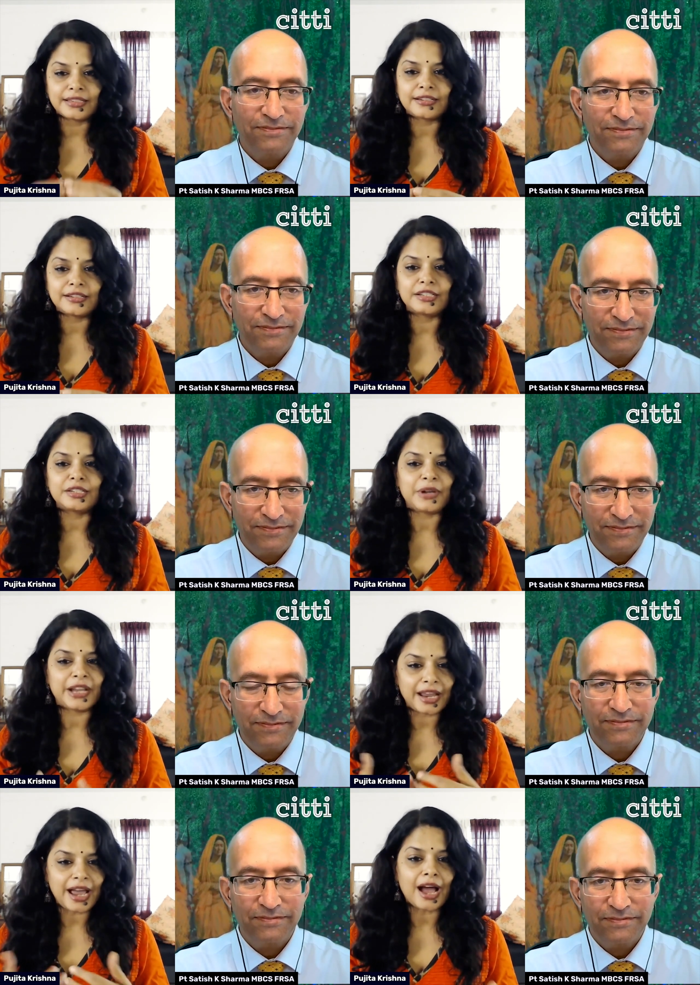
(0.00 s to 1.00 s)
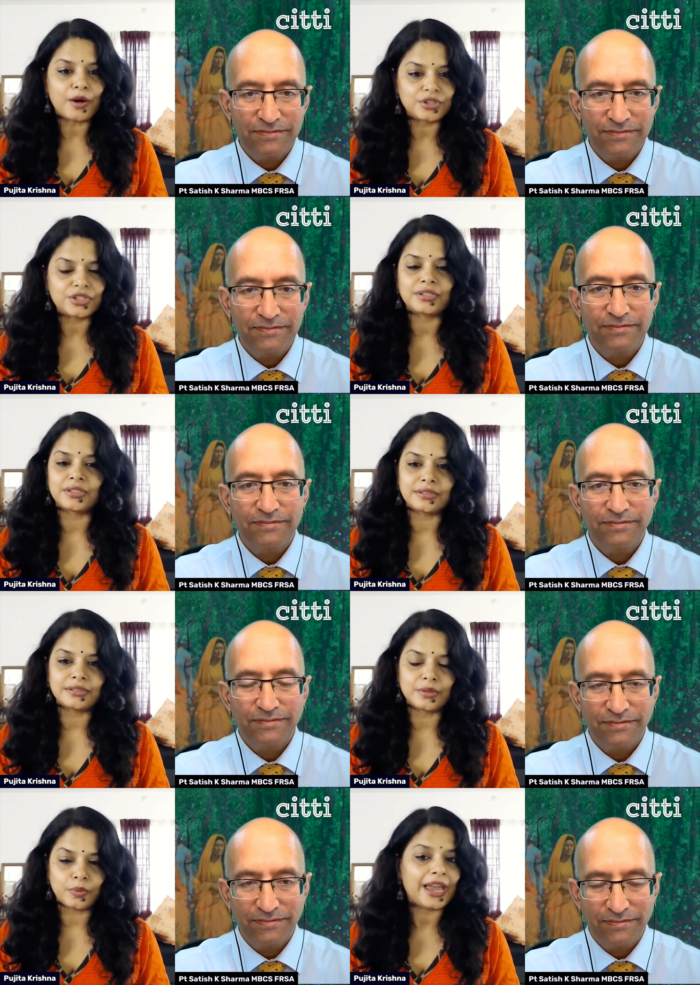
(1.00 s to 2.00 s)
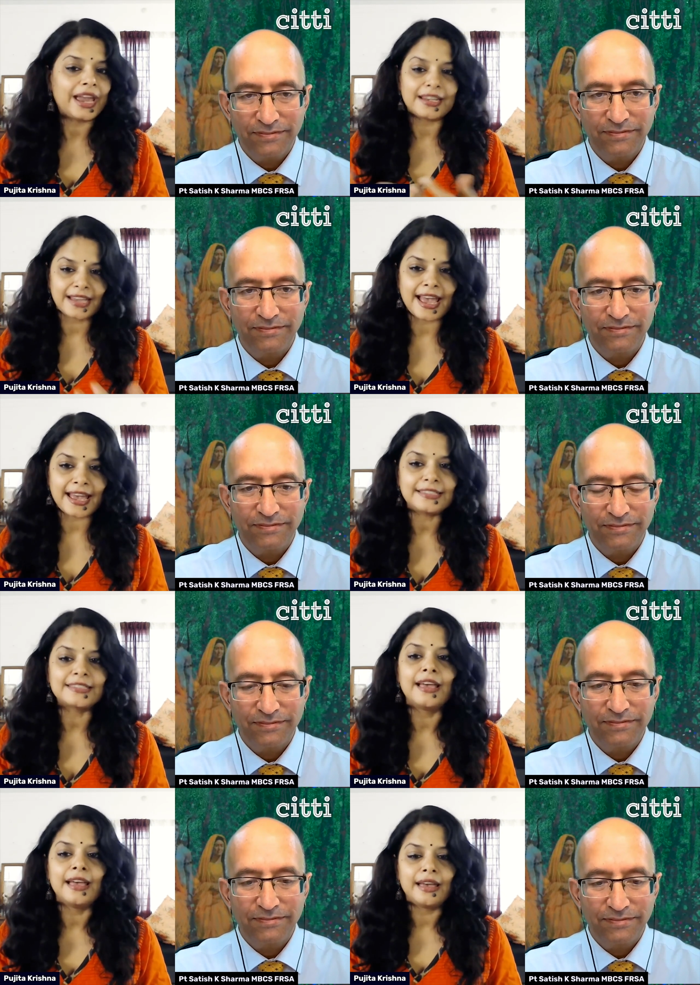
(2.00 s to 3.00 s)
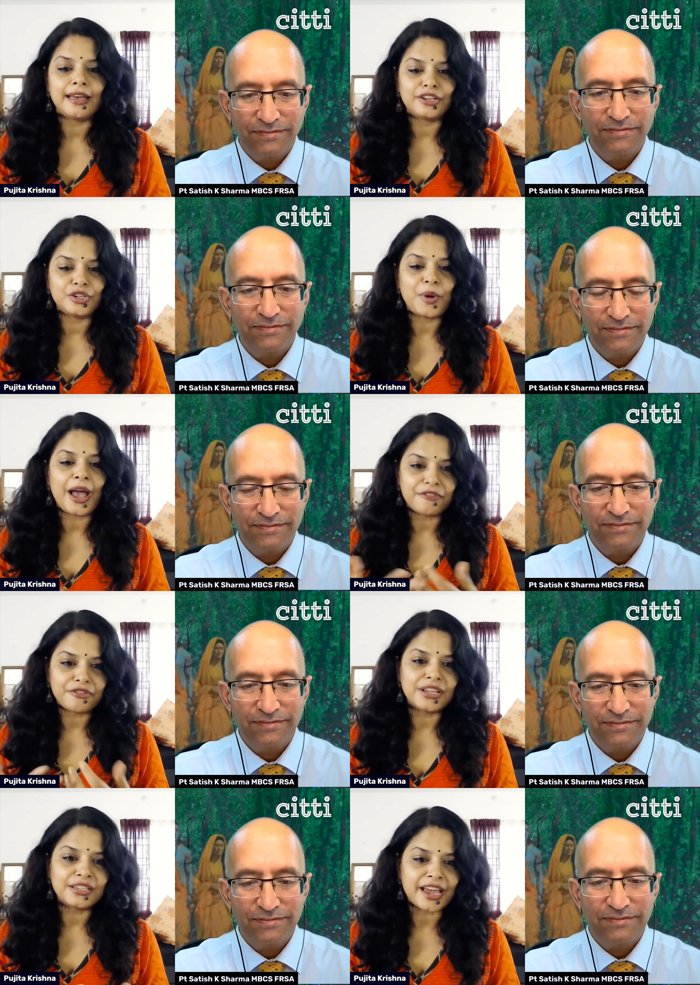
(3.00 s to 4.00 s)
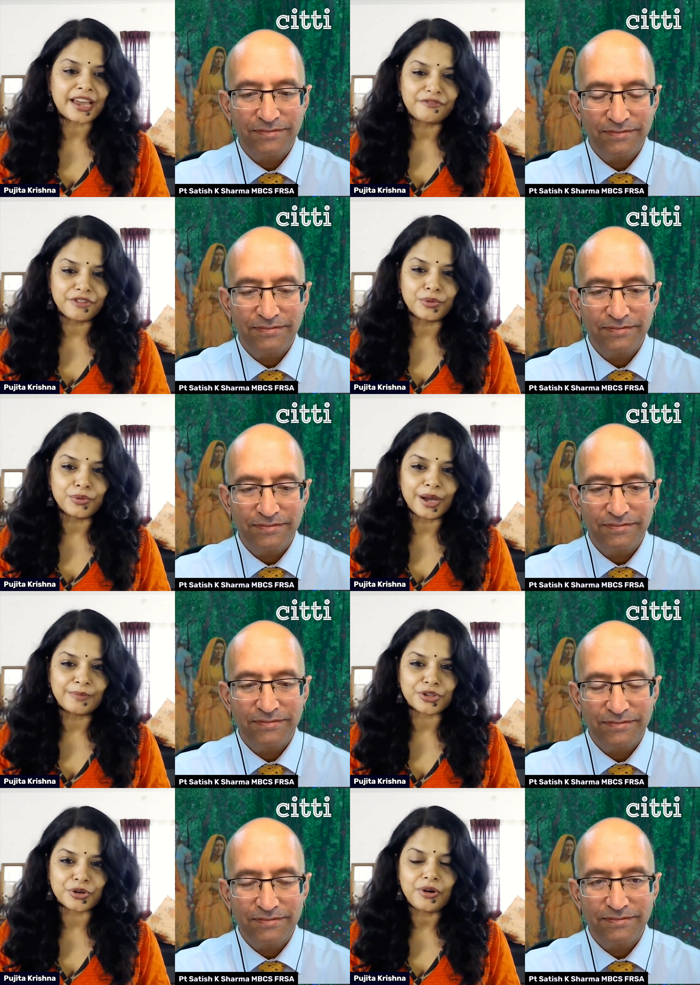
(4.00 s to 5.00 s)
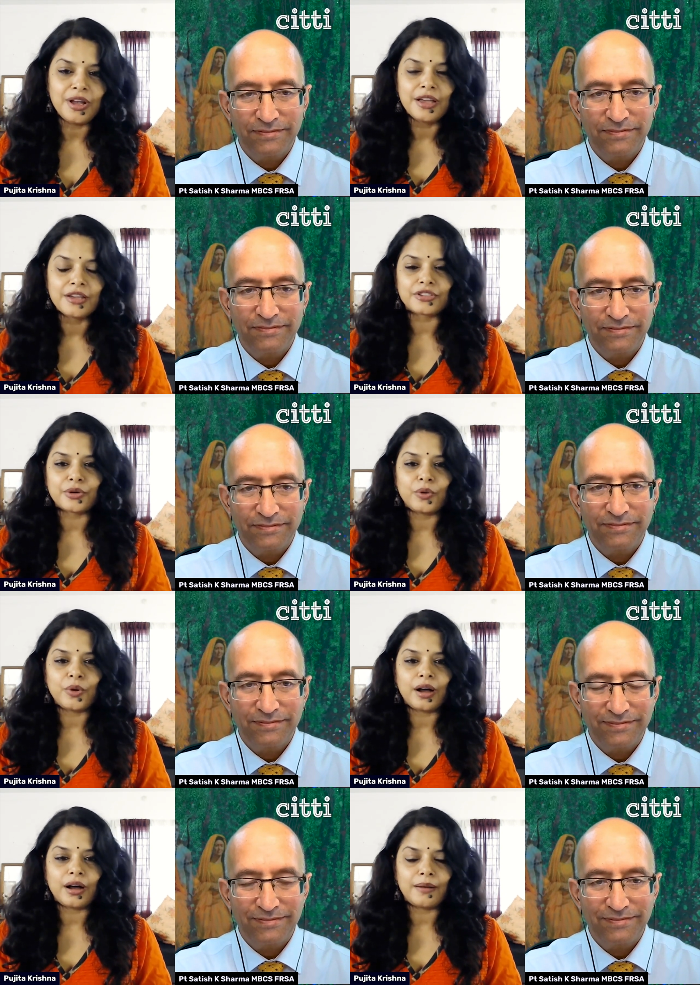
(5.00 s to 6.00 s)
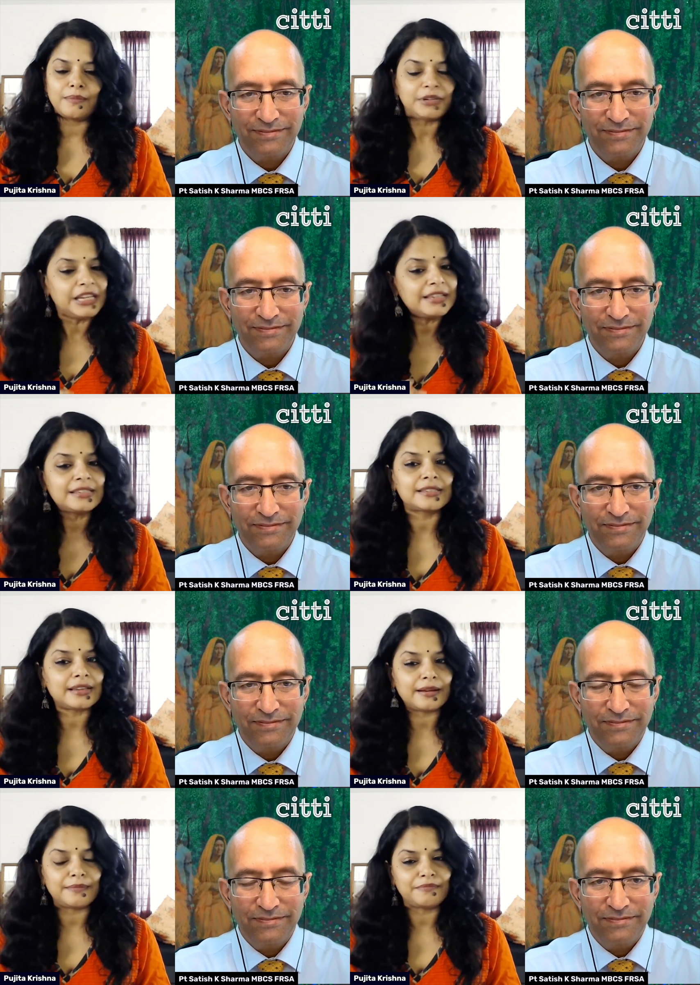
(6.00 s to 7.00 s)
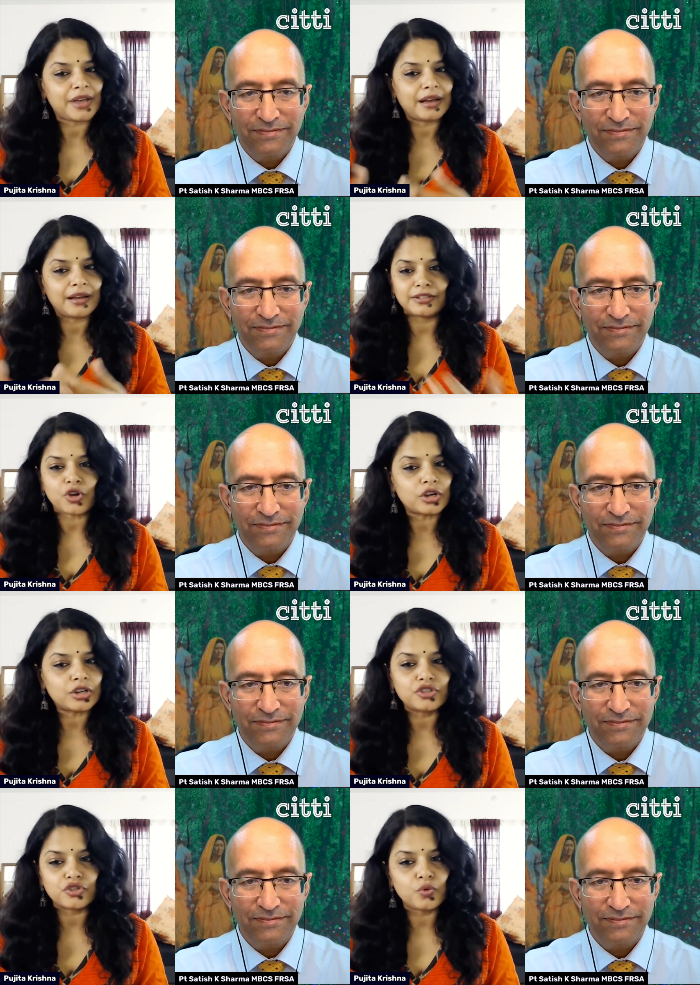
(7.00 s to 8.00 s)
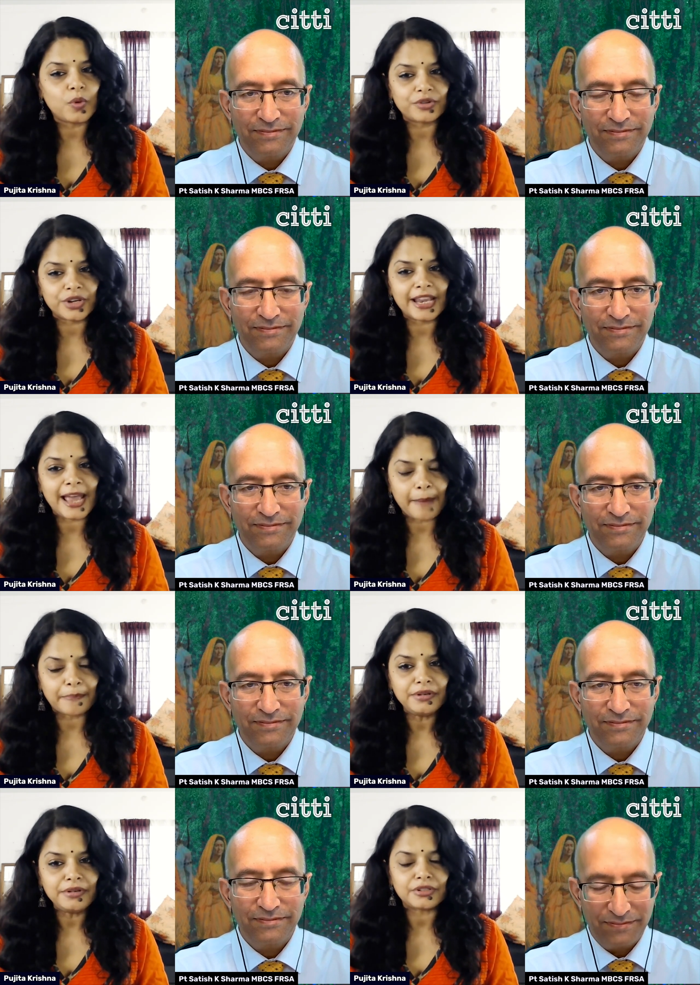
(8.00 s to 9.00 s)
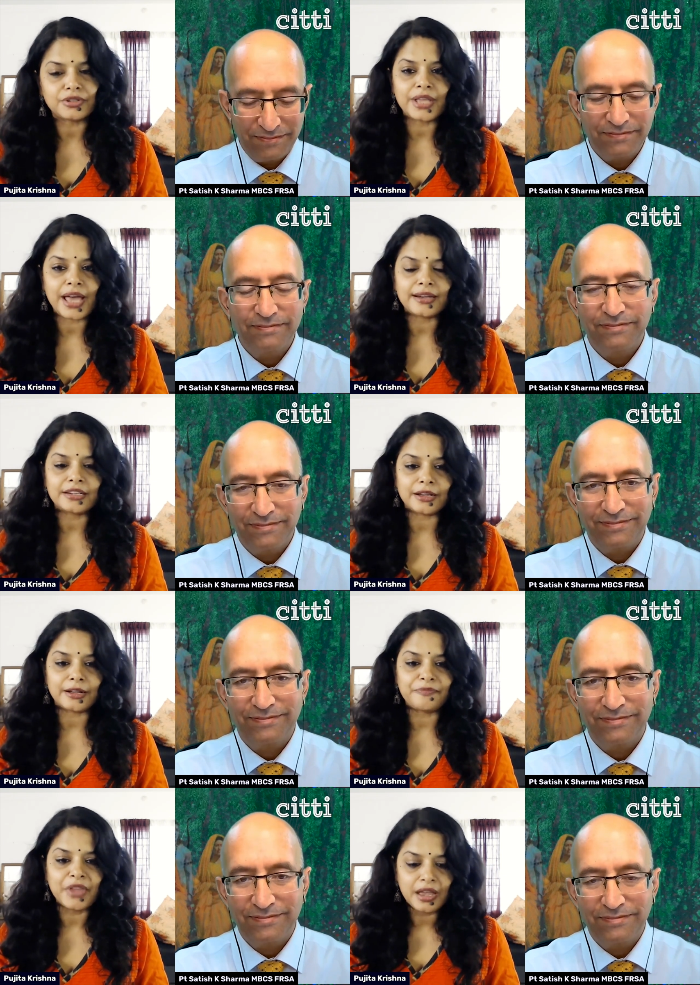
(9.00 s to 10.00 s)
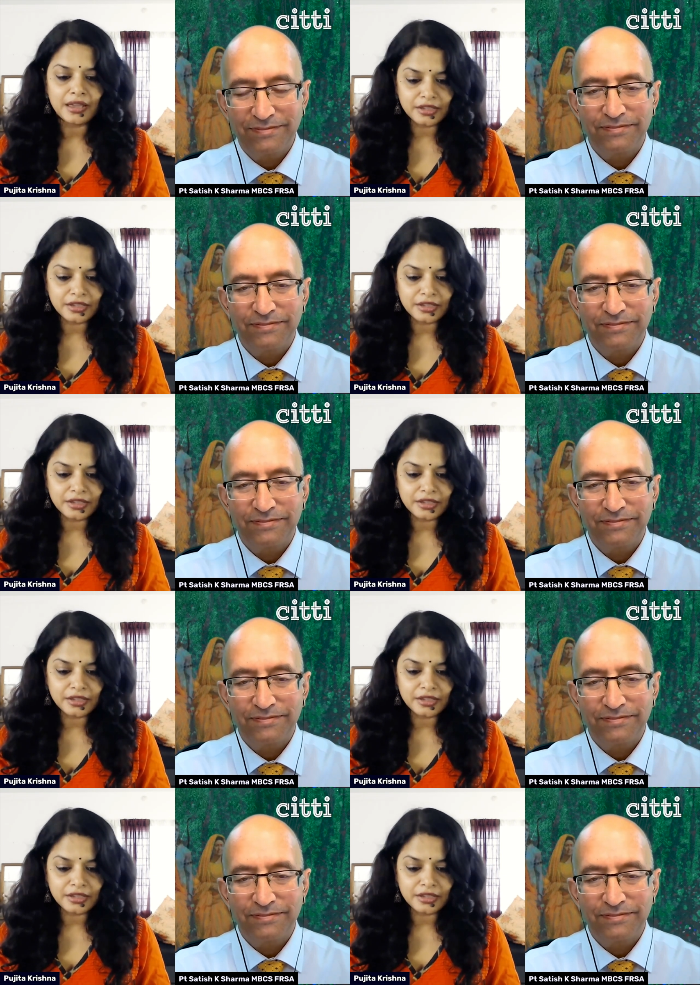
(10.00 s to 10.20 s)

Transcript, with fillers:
Speaker 1: incident play out the way it has and you have a ringside view i'm sure so uh, please uh, talk us through what really happened so that um,